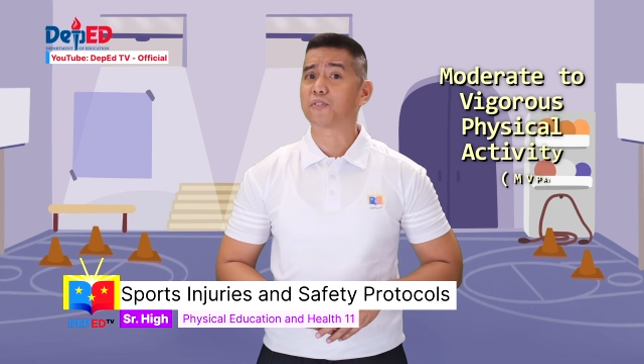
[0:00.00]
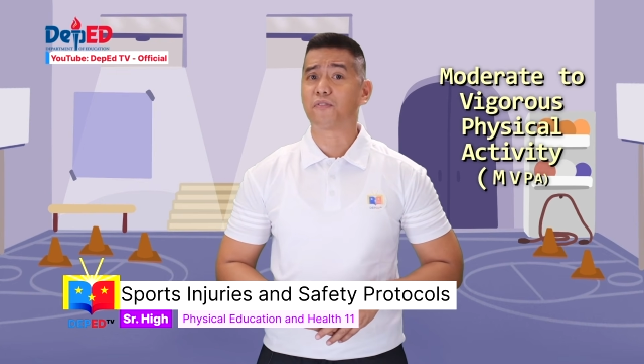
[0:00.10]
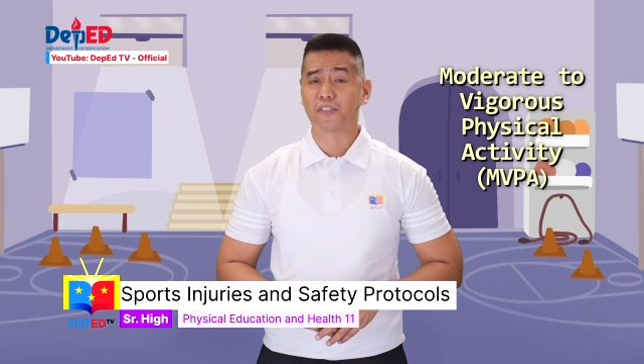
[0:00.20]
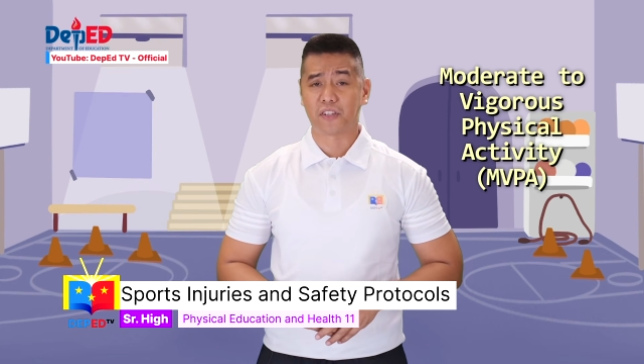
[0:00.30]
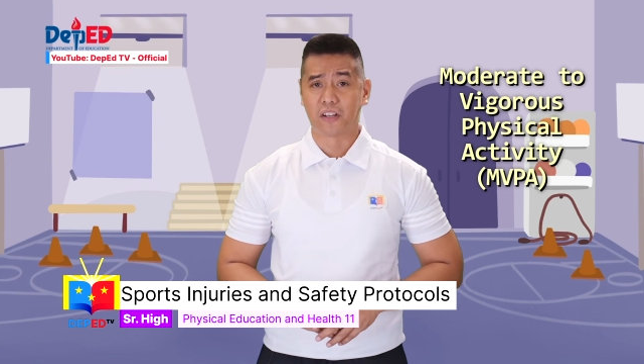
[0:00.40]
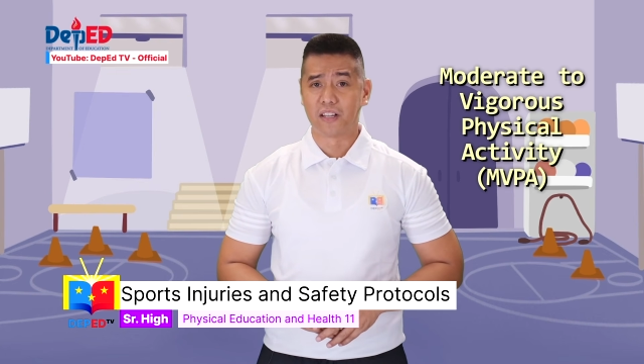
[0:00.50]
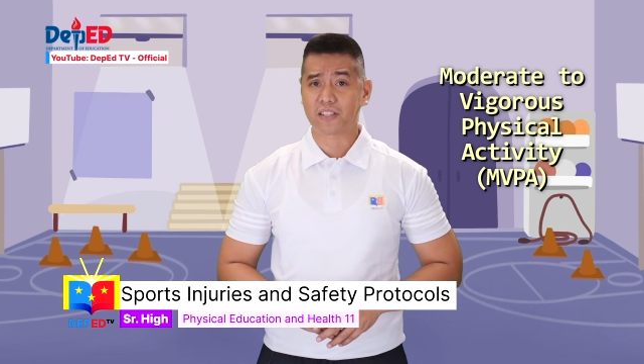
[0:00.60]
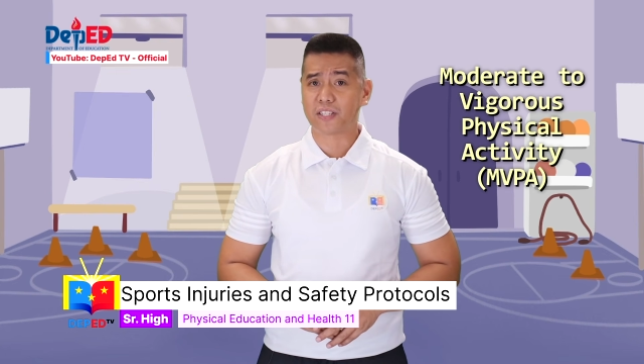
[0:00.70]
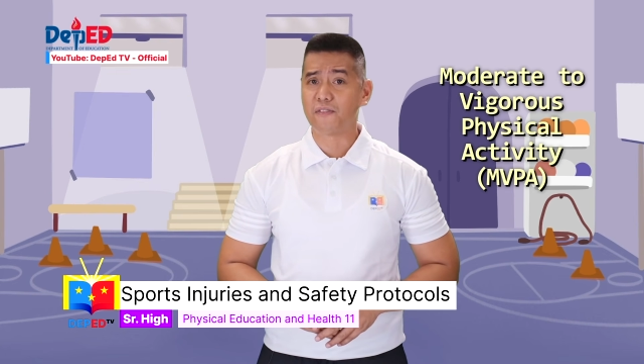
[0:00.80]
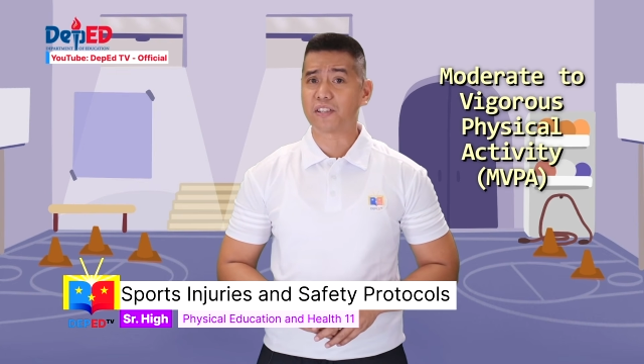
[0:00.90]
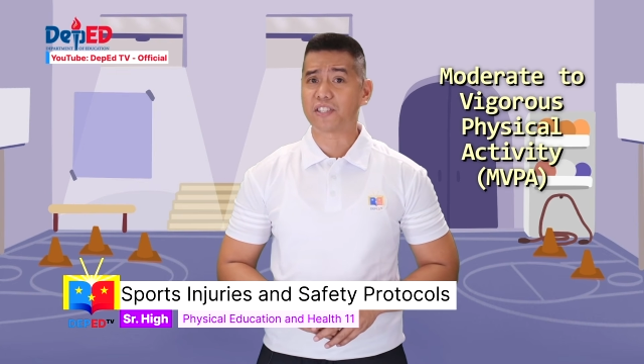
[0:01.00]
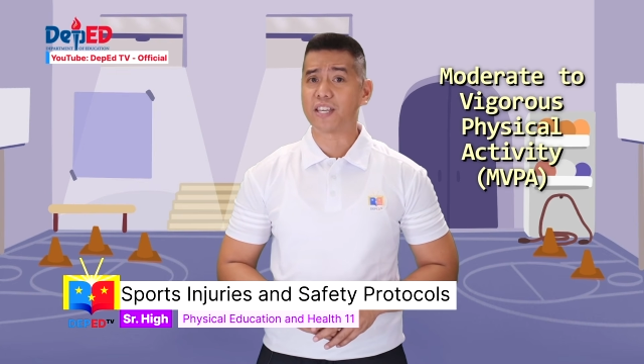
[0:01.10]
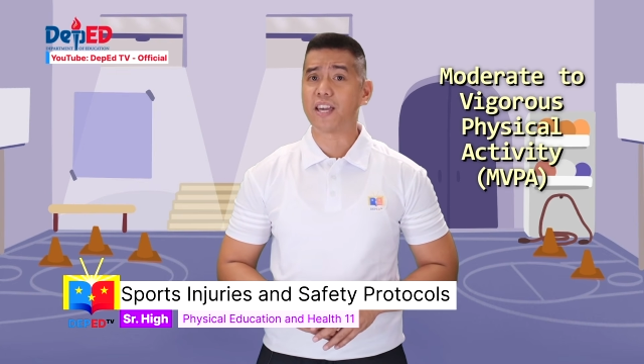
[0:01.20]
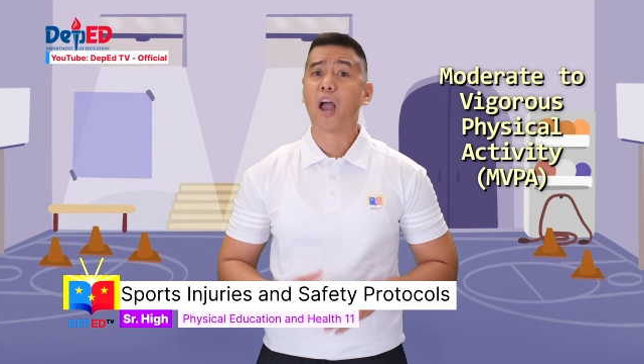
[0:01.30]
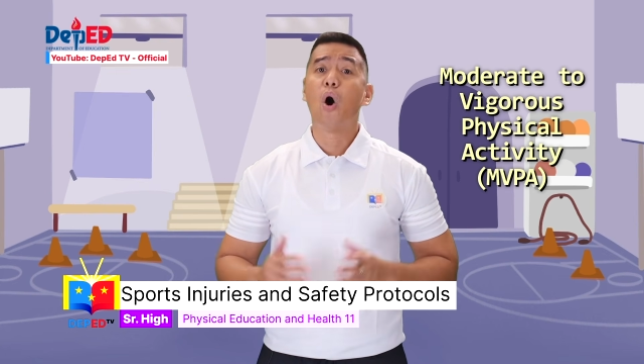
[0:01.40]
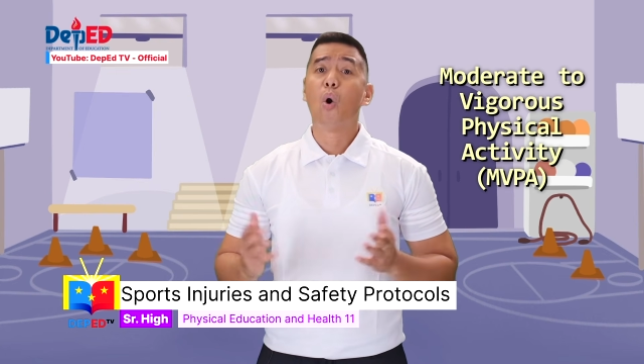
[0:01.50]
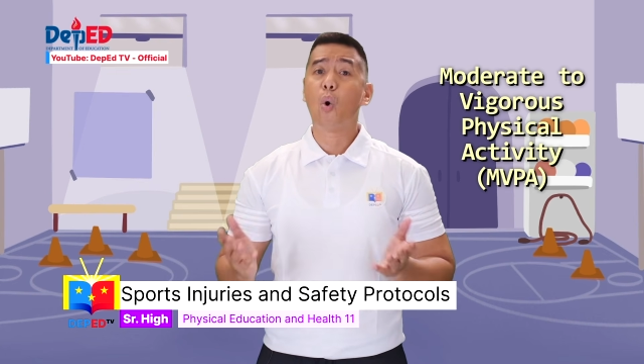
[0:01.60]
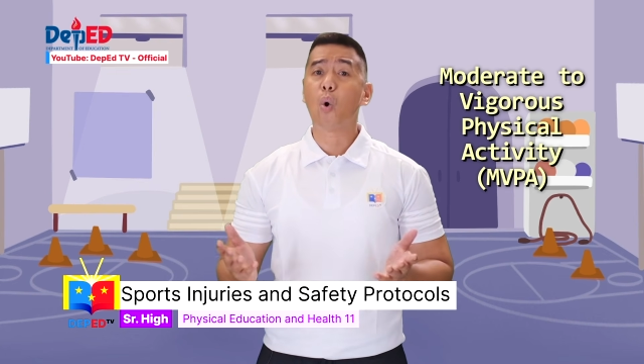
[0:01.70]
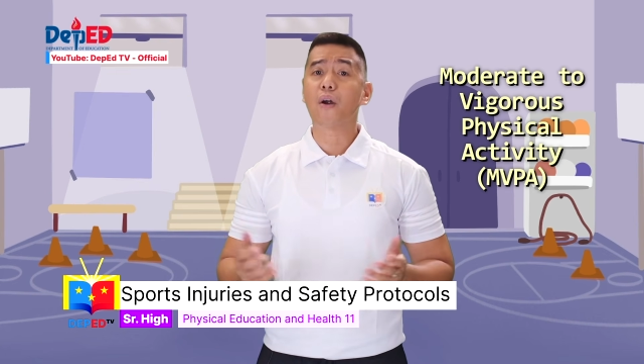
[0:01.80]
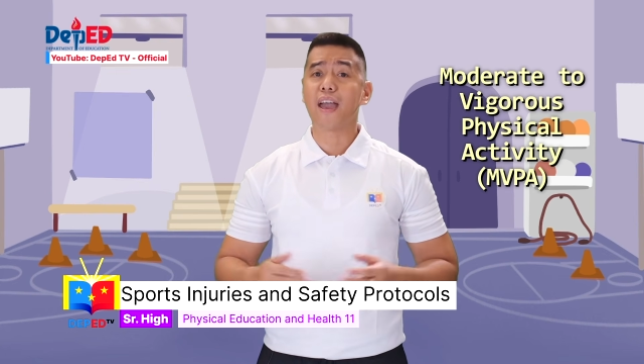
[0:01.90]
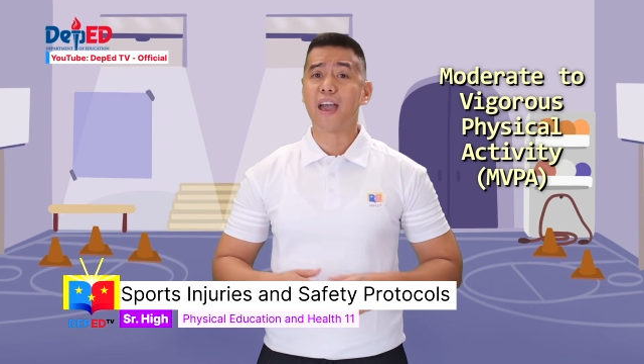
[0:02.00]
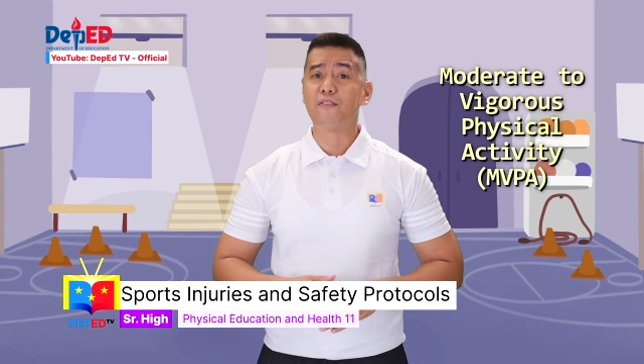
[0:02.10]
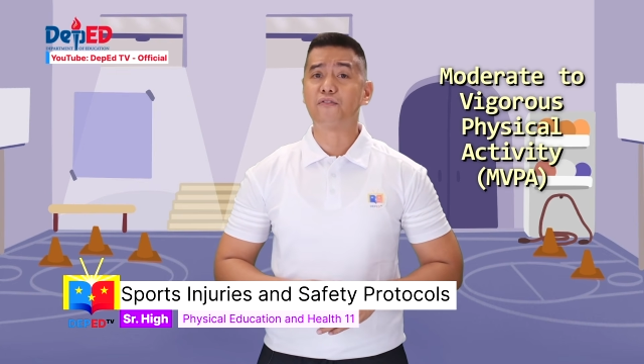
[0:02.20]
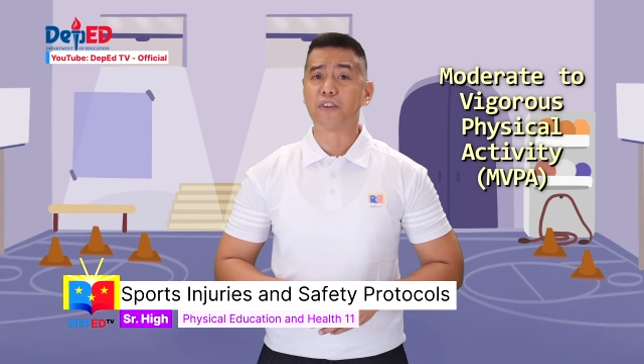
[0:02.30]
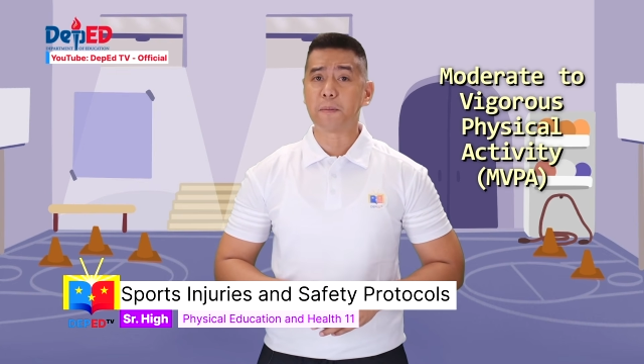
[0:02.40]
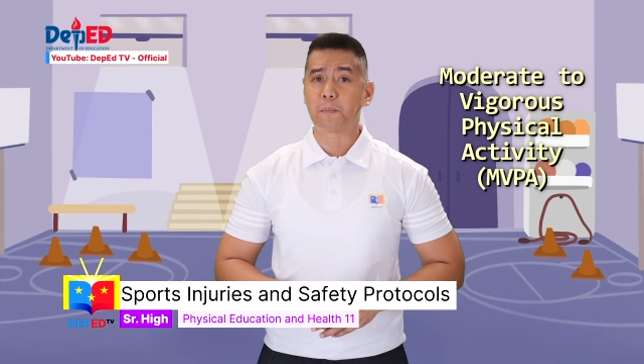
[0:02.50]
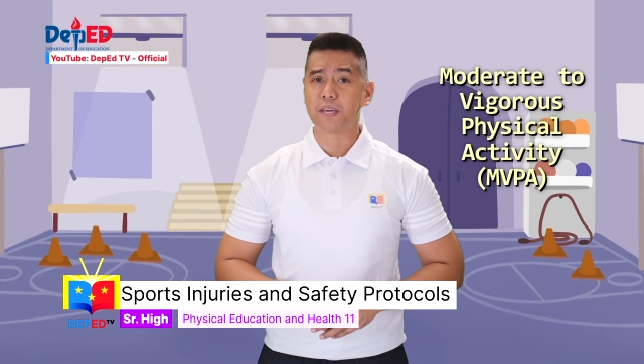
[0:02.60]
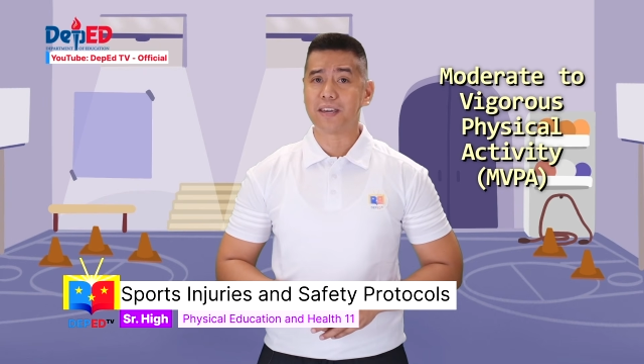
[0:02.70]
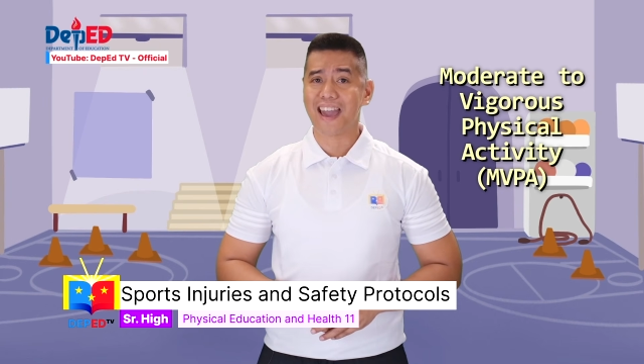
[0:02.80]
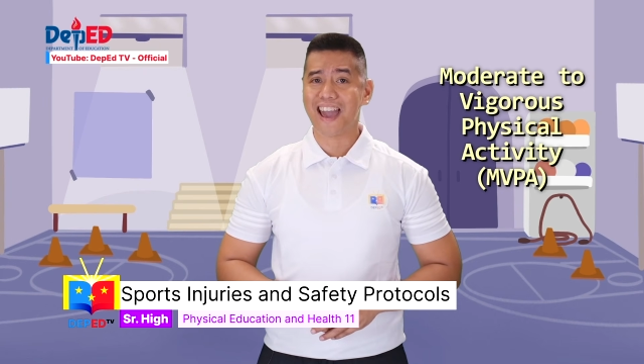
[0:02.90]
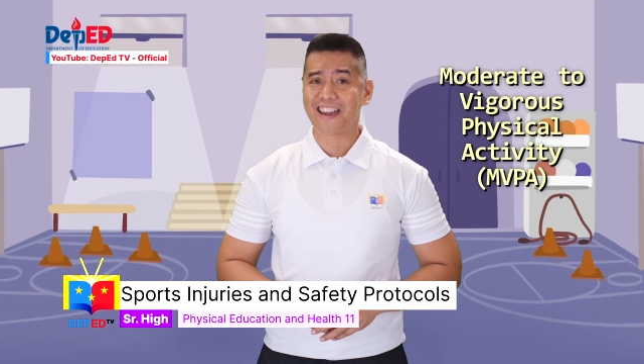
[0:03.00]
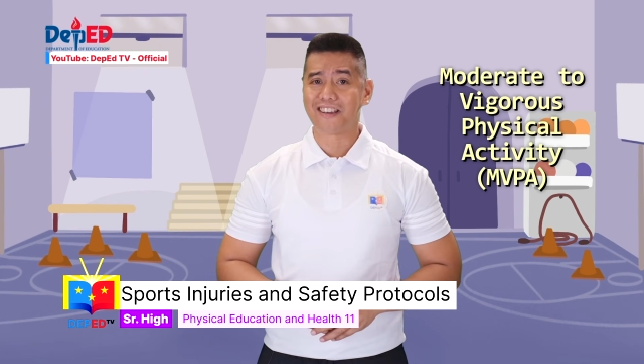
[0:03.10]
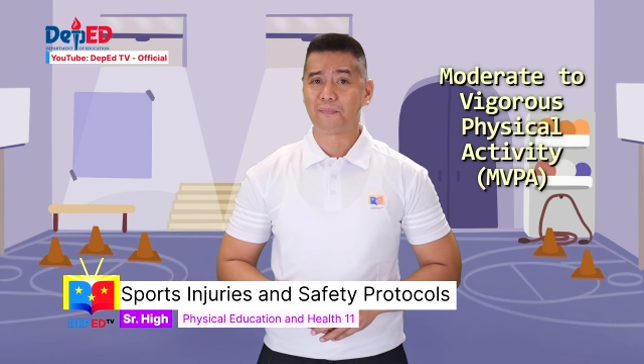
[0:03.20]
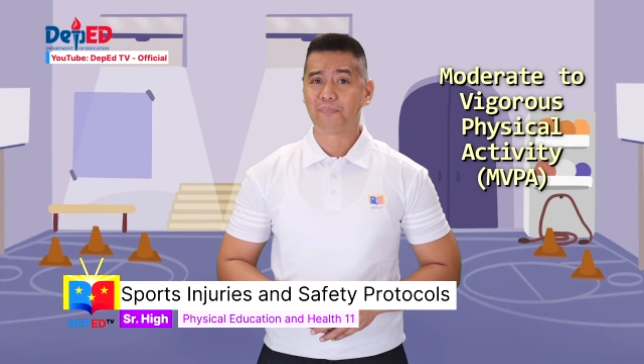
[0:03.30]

physical activity or MVPA.